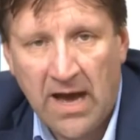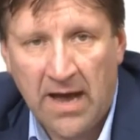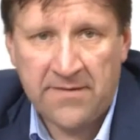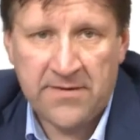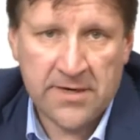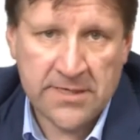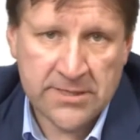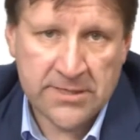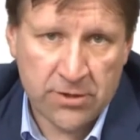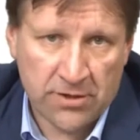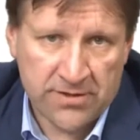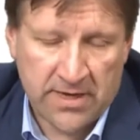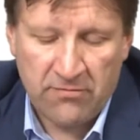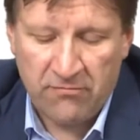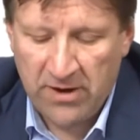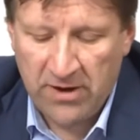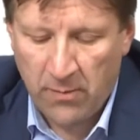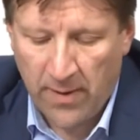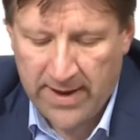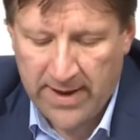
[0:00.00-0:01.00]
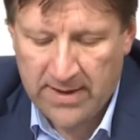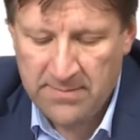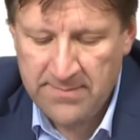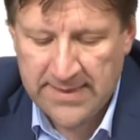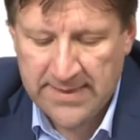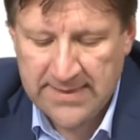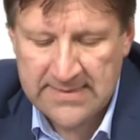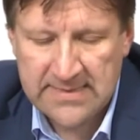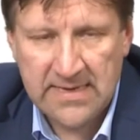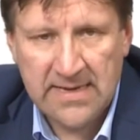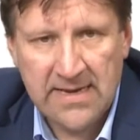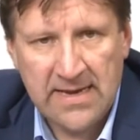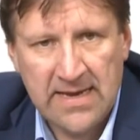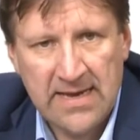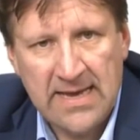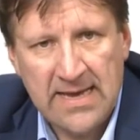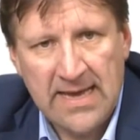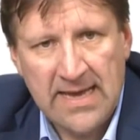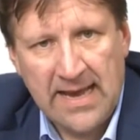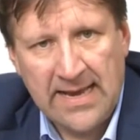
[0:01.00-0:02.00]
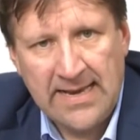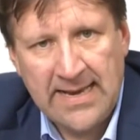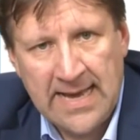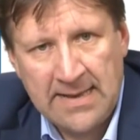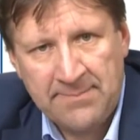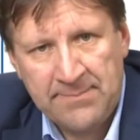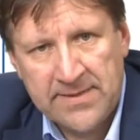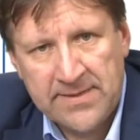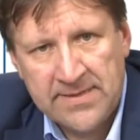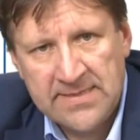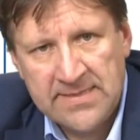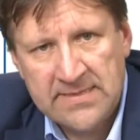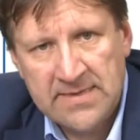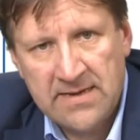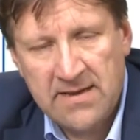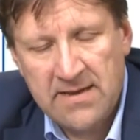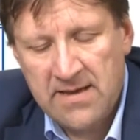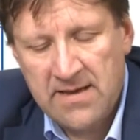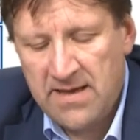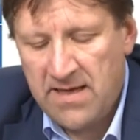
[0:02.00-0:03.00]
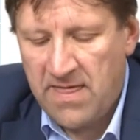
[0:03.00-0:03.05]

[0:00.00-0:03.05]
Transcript: Under certain requirements, it happens